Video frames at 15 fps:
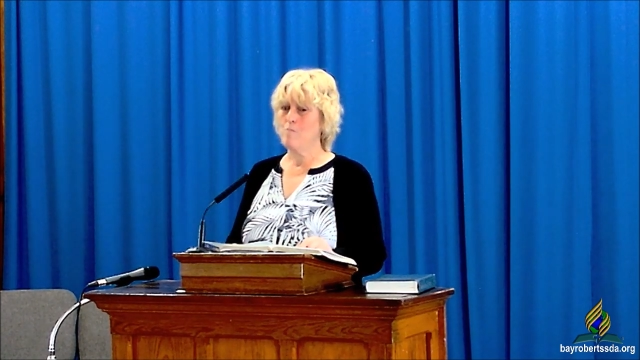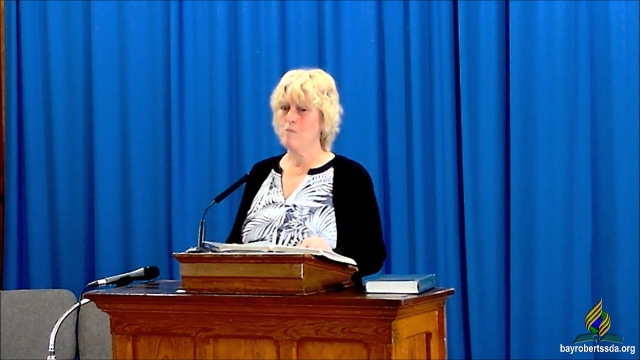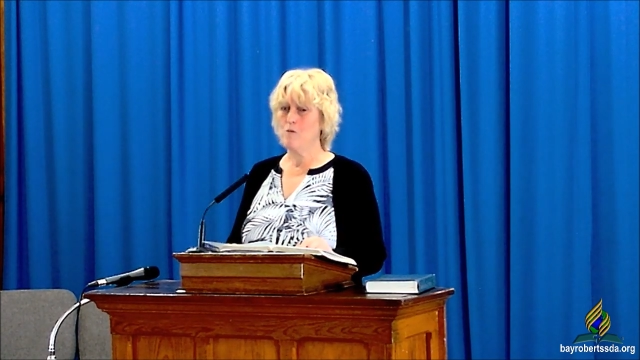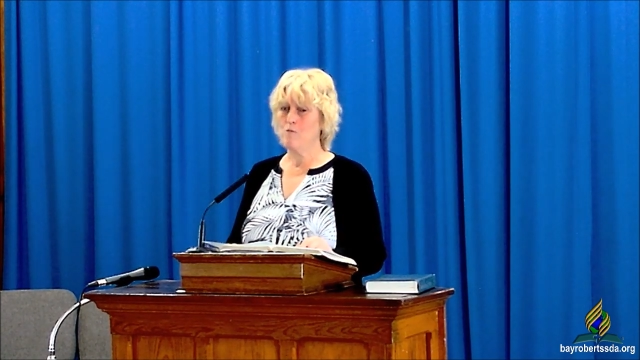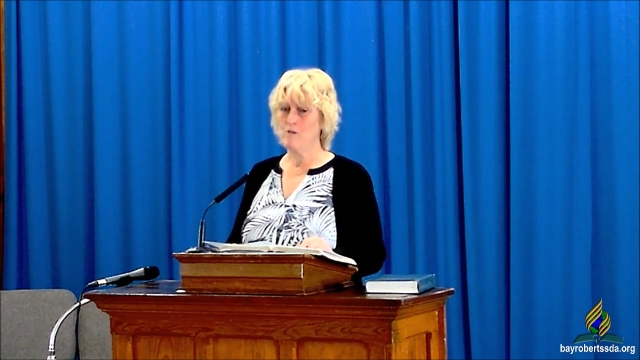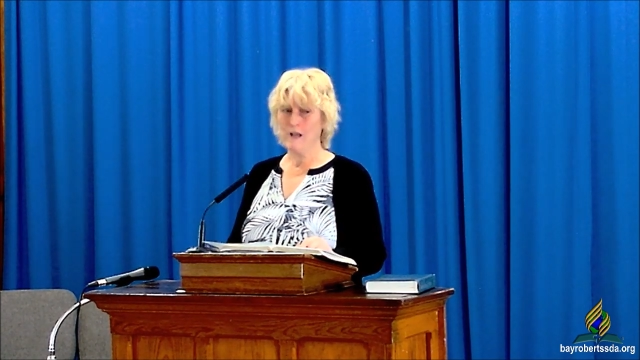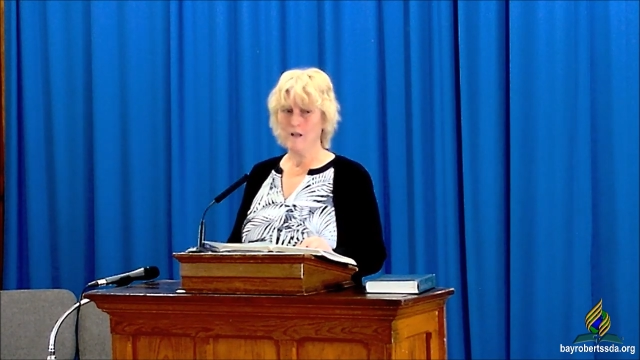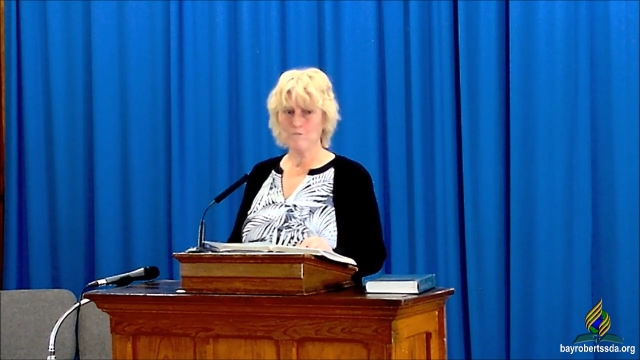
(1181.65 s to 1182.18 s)

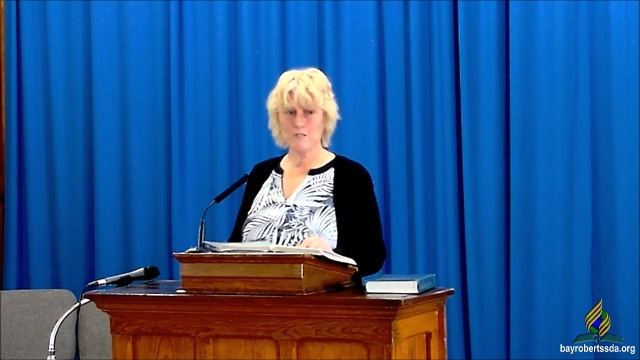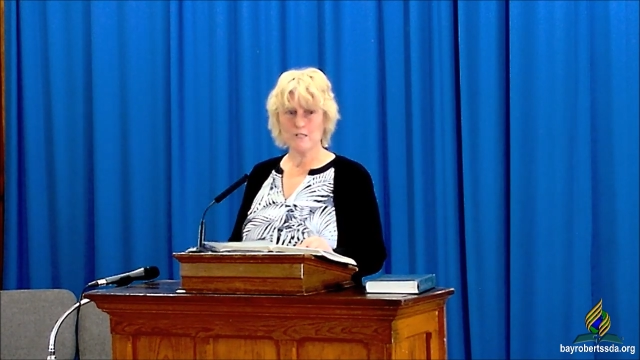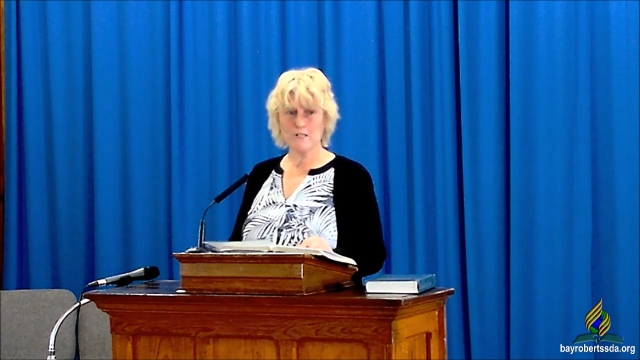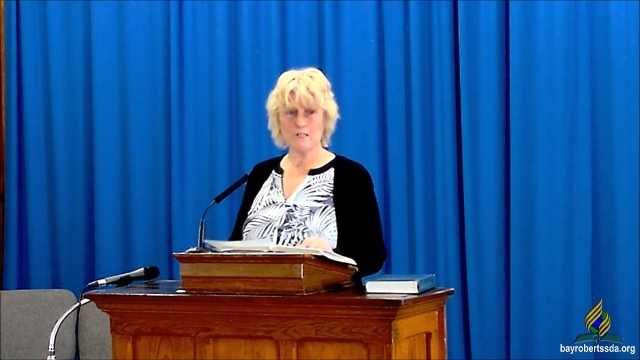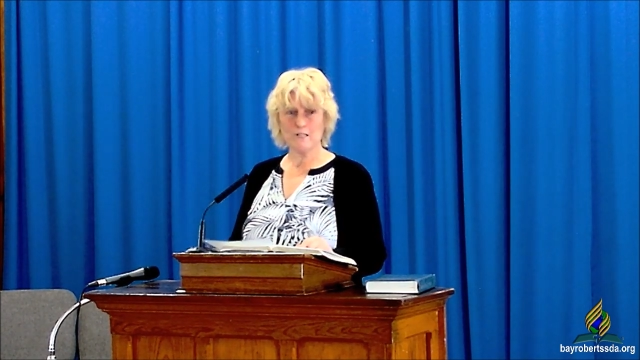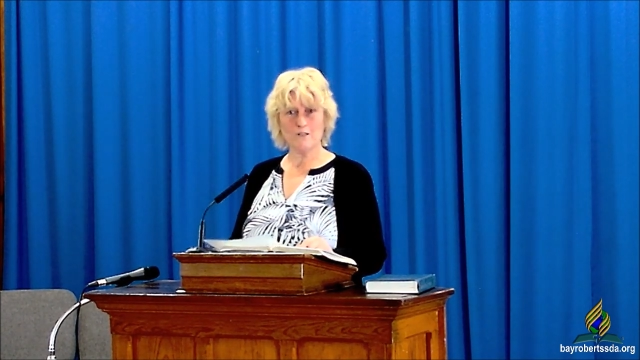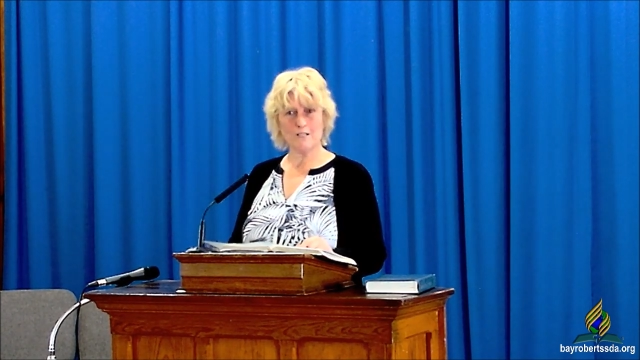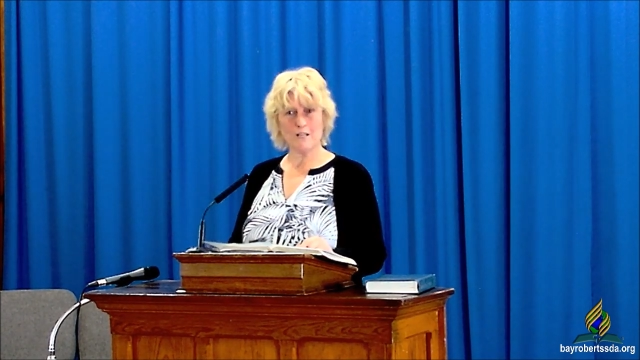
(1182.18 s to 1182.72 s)
but Ramsey
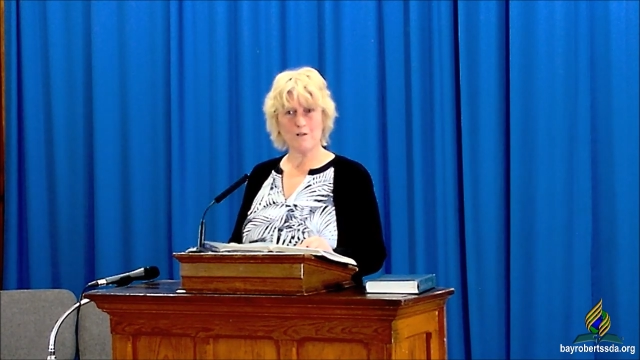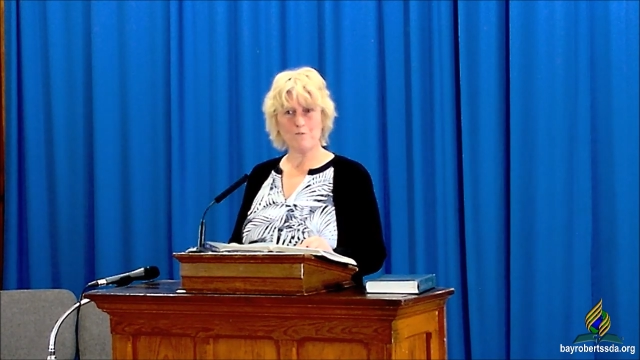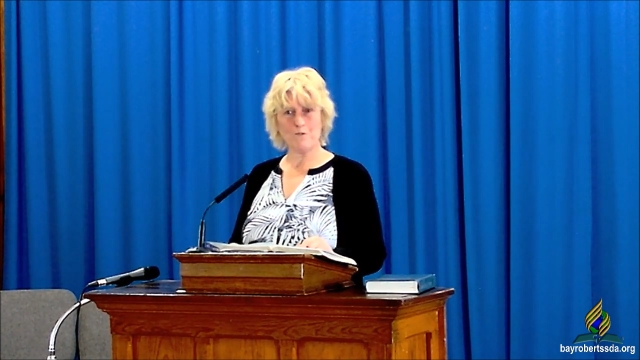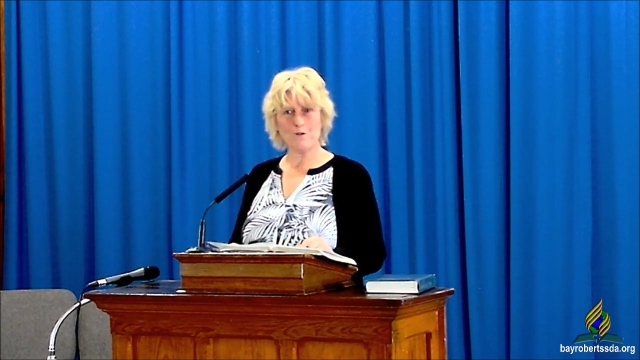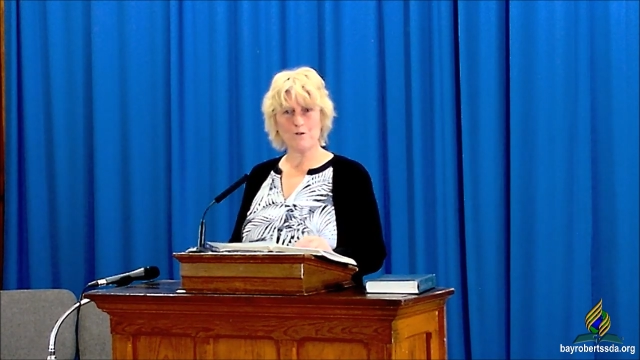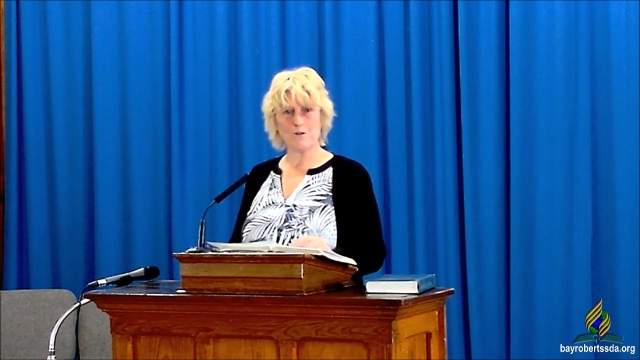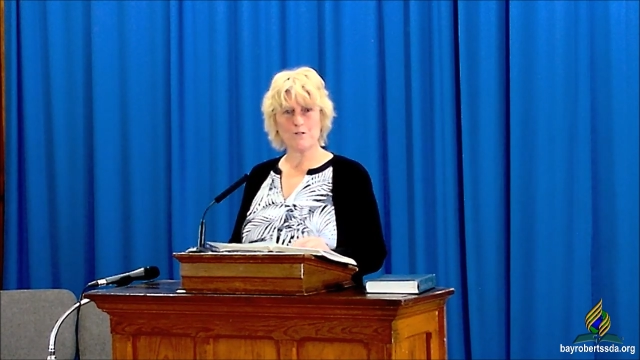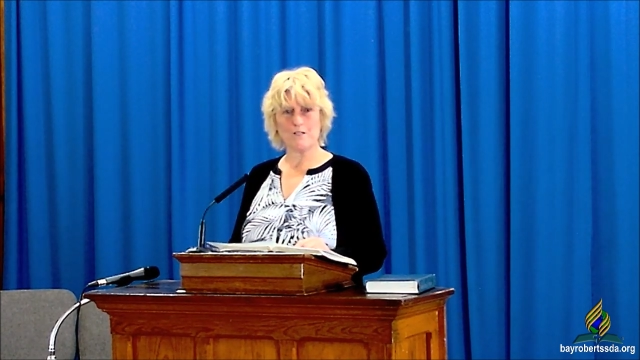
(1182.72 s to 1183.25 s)
looked at
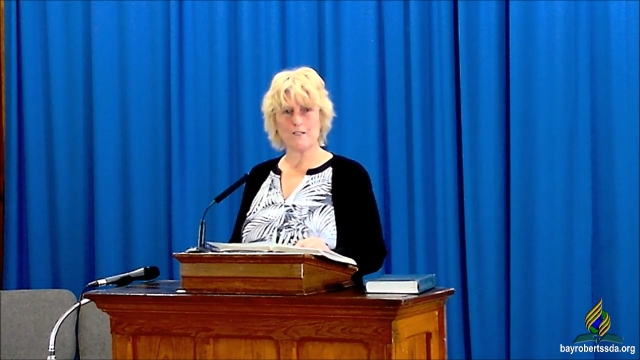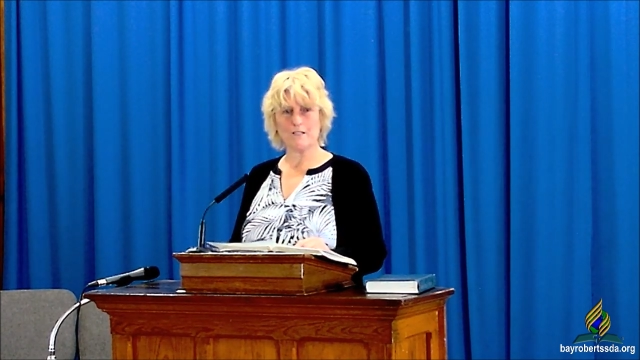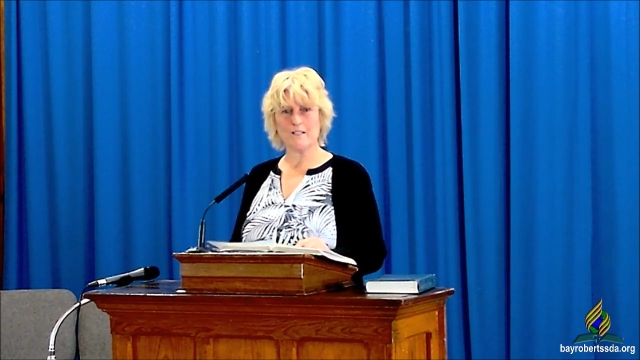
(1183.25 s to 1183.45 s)
Bruce and